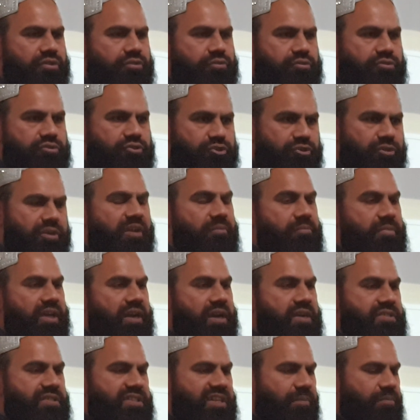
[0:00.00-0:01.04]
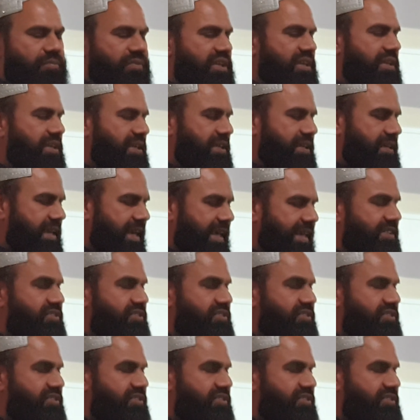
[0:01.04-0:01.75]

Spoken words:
Sulaiman Islam, he has